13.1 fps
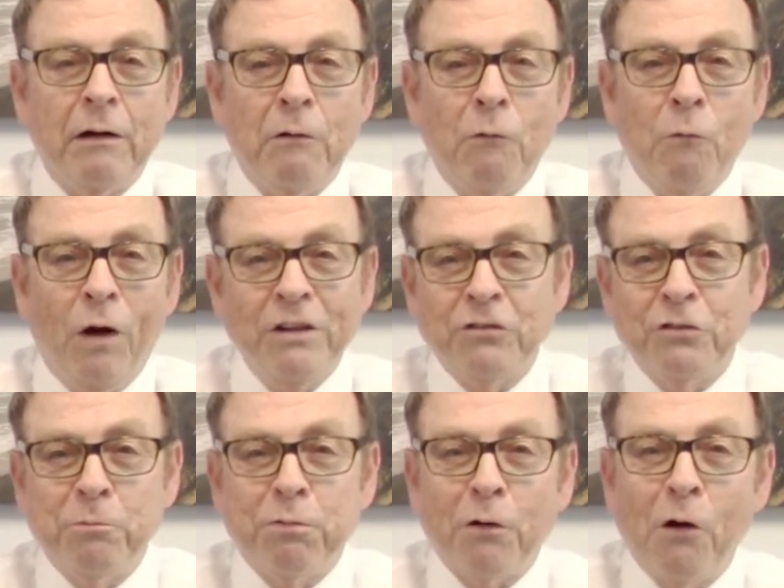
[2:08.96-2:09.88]
what's
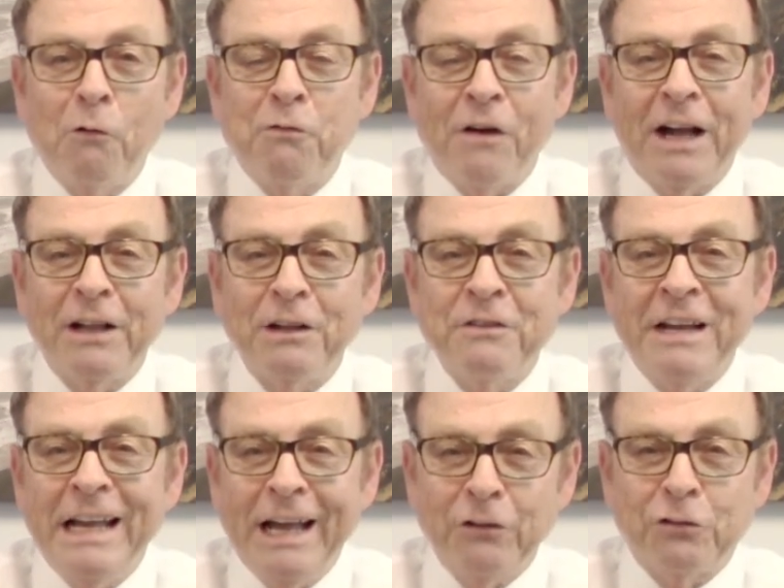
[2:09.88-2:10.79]
the profile of an
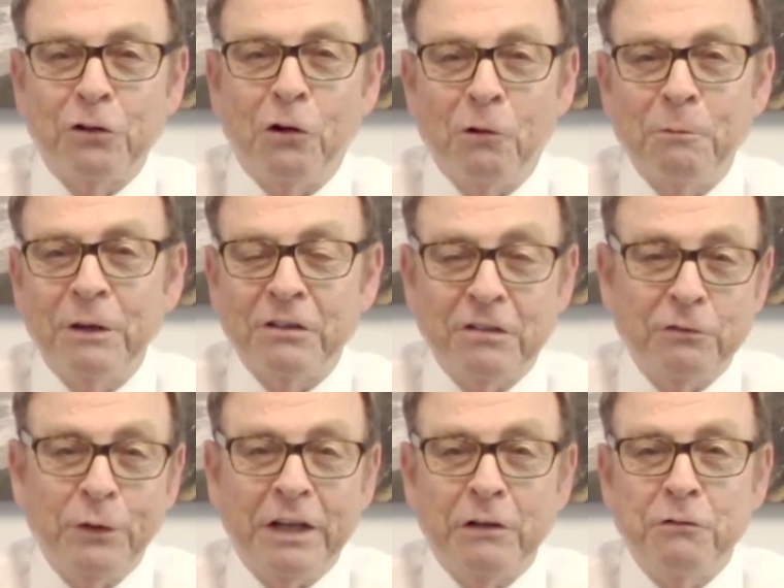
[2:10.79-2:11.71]
asshole? Because if
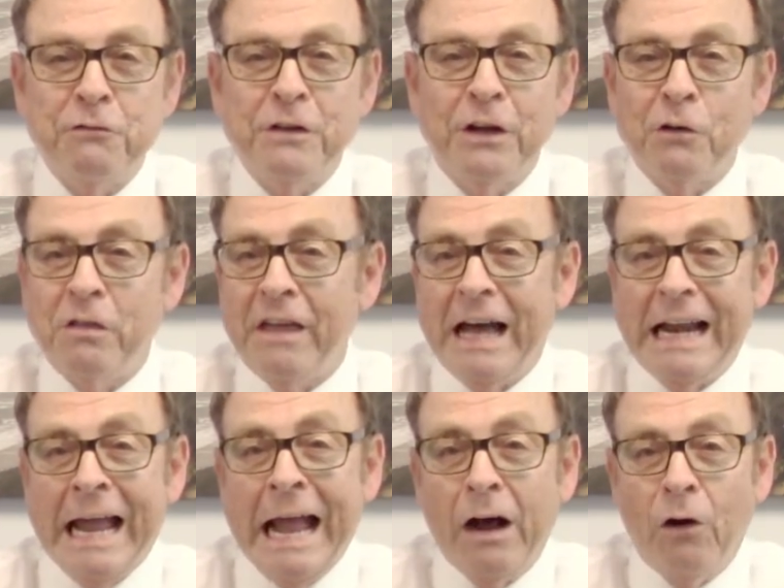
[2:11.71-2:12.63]
we can figure that
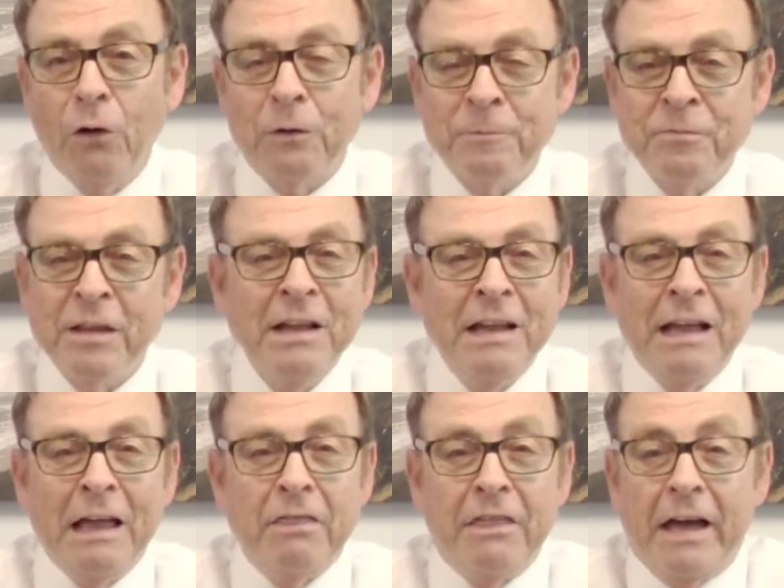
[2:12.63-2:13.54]
out,
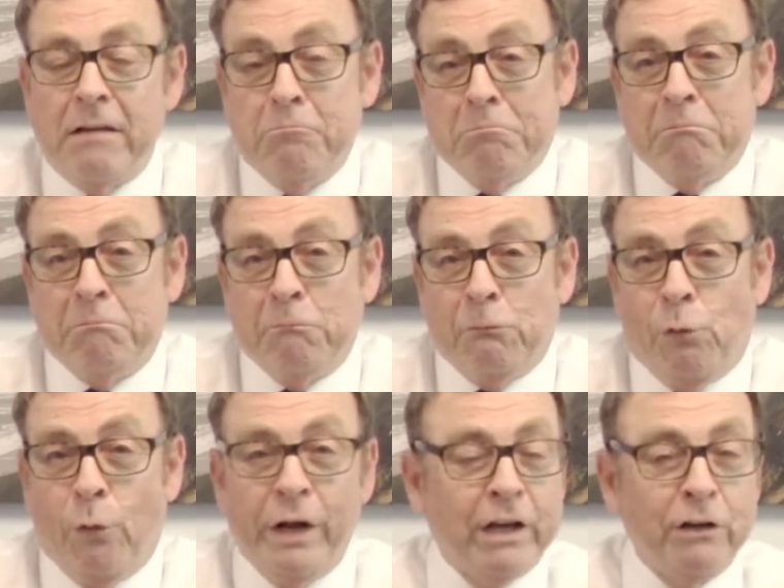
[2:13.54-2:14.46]
then
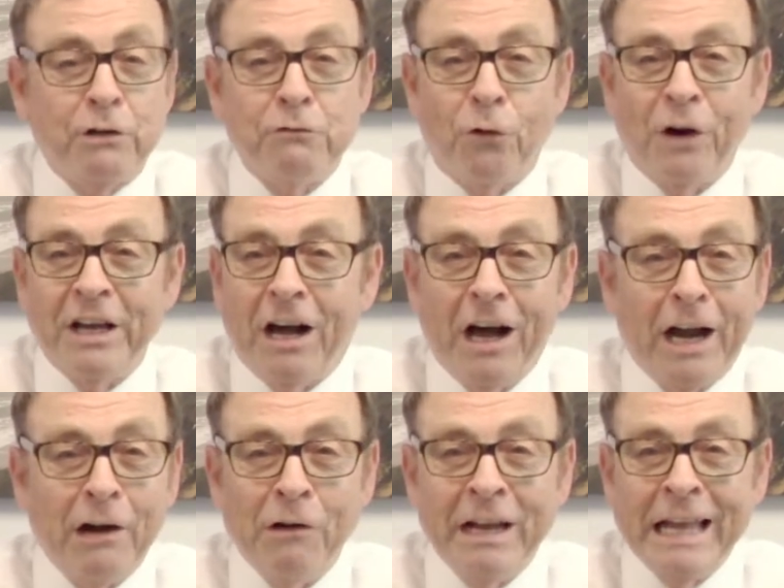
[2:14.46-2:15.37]
we can avoid
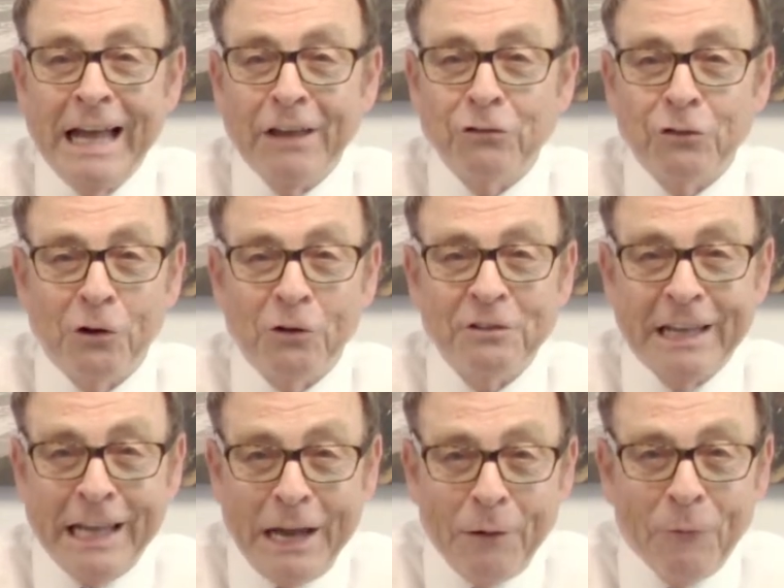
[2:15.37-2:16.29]
hiring assholes,
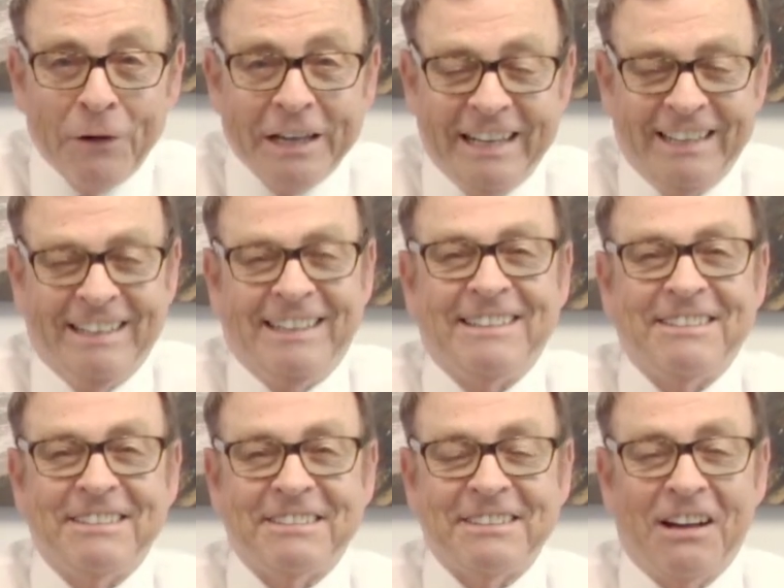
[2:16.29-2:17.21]
can't we?
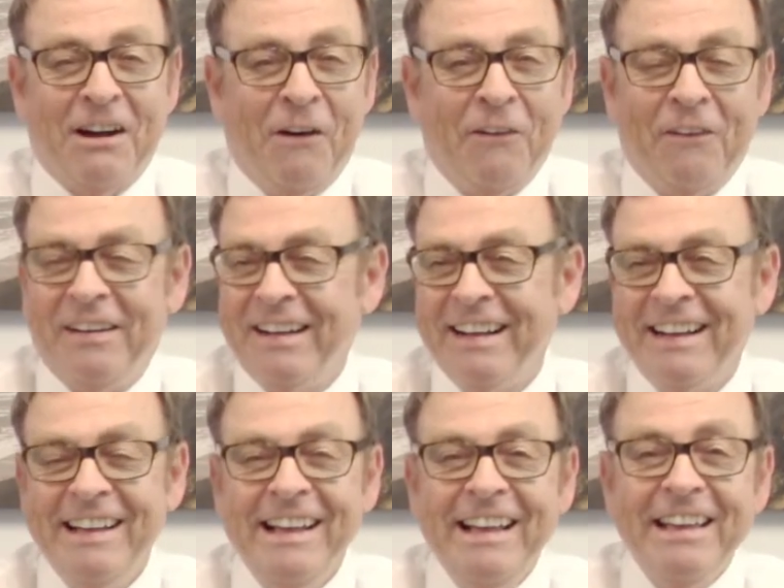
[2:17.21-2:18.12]
So,
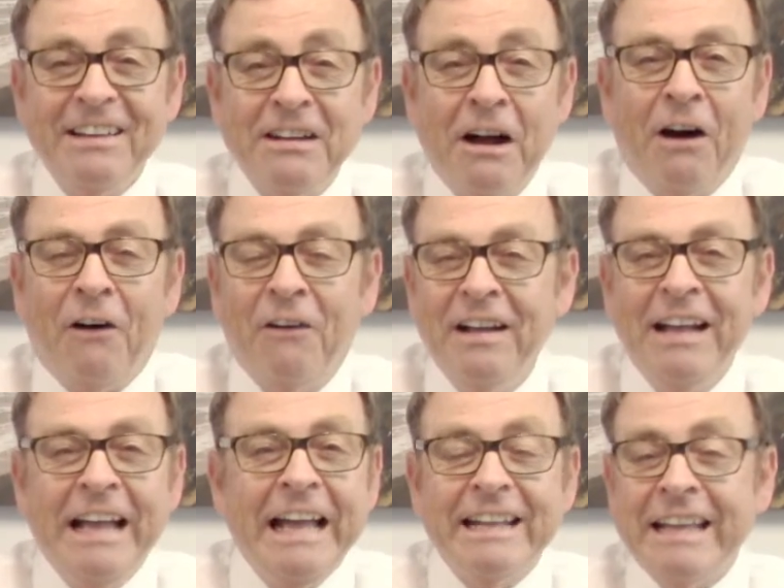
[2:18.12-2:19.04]

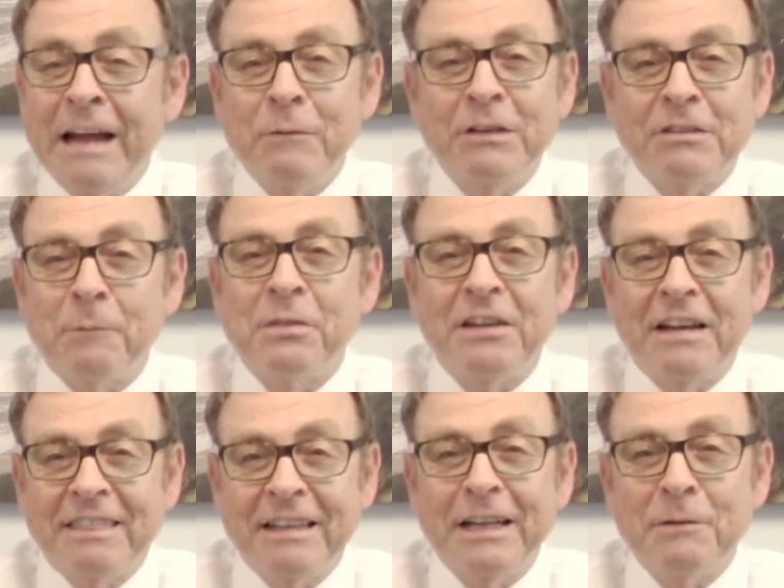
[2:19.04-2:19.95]
it gave me something
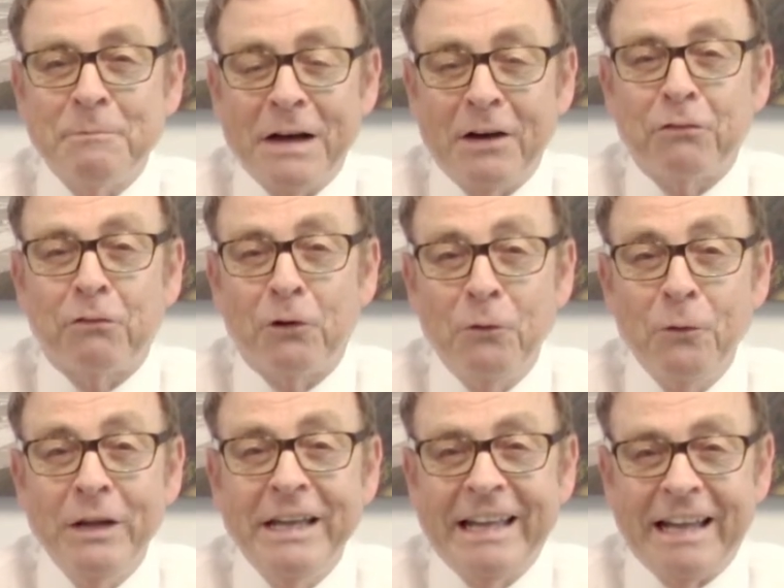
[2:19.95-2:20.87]
to think about for a
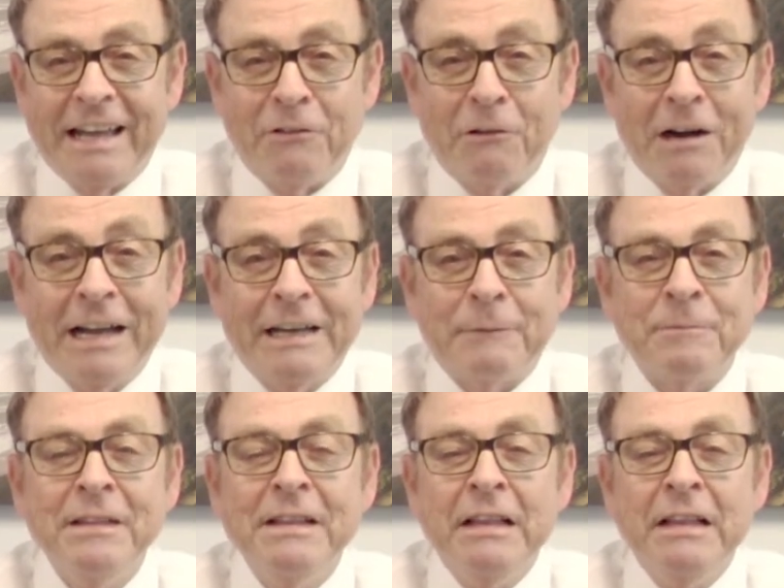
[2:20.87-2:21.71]
weekend, right?